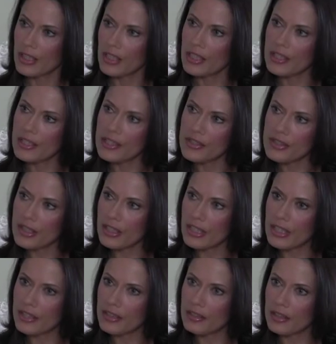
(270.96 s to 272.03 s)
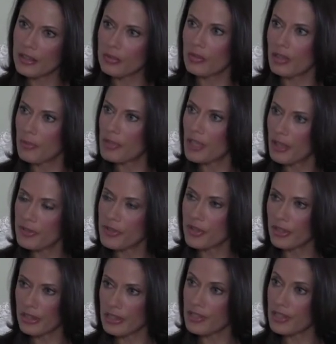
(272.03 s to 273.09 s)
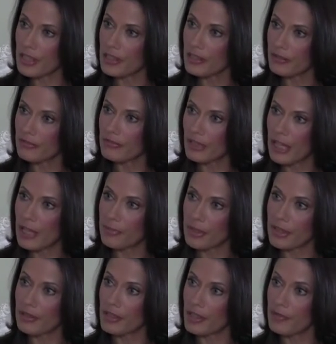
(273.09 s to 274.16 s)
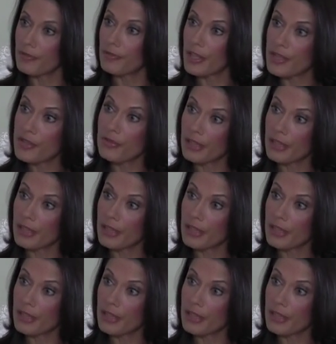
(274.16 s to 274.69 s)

It is, and, and look, I mean, I've certainly seen it happen in, in friends'